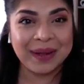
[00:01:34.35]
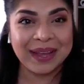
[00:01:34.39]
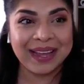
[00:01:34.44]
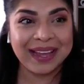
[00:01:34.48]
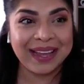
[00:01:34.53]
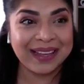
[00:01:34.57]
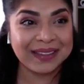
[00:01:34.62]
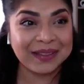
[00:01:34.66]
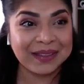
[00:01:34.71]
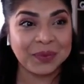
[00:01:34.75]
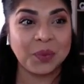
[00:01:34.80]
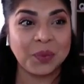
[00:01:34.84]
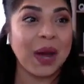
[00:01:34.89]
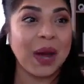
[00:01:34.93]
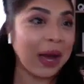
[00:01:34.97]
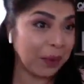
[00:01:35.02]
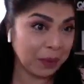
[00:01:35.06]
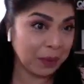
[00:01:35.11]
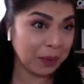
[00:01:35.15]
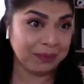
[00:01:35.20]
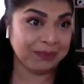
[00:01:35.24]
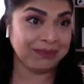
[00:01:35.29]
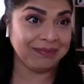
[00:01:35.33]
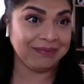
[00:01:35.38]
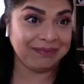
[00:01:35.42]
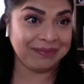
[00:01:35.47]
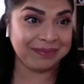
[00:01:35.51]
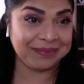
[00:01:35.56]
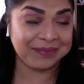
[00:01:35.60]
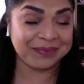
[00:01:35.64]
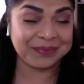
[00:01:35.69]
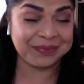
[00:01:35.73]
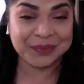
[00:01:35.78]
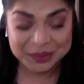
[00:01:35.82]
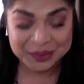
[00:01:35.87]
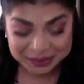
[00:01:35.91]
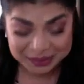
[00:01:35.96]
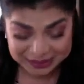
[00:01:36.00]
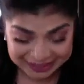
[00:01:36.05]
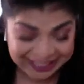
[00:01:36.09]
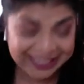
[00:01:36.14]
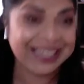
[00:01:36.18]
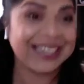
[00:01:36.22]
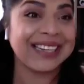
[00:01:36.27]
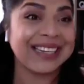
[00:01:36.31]
and wow, to
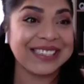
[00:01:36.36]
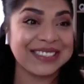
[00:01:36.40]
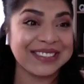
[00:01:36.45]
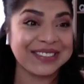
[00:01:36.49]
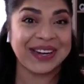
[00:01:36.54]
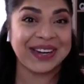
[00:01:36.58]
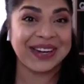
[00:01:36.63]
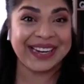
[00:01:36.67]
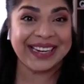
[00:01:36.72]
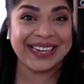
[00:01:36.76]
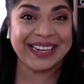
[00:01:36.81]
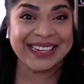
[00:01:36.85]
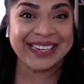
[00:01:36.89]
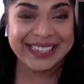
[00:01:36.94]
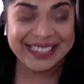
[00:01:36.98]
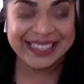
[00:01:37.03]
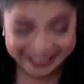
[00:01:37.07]
say the least, right?